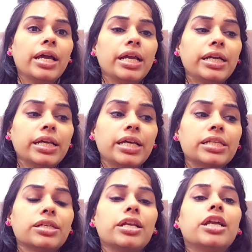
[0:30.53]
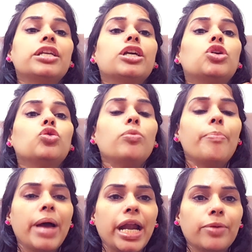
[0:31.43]
It is related to
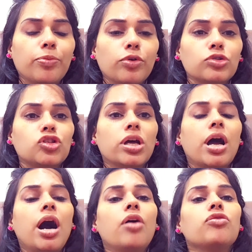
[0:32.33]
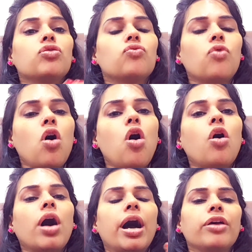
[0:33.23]
bad posture, how you
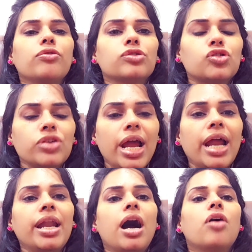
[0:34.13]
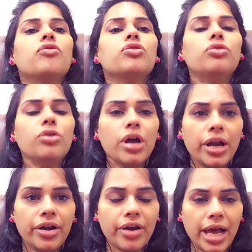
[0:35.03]
walk, how you stand, how you
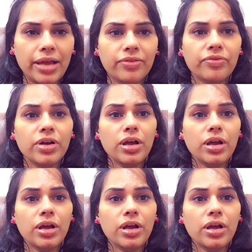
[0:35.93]
drive.